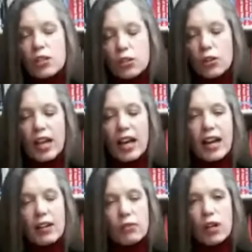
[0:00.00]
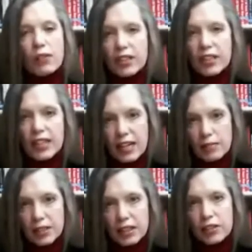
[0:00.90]
So that roughly
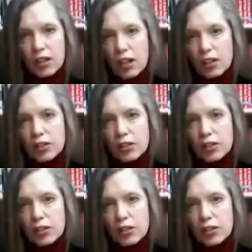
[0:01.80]
$8 million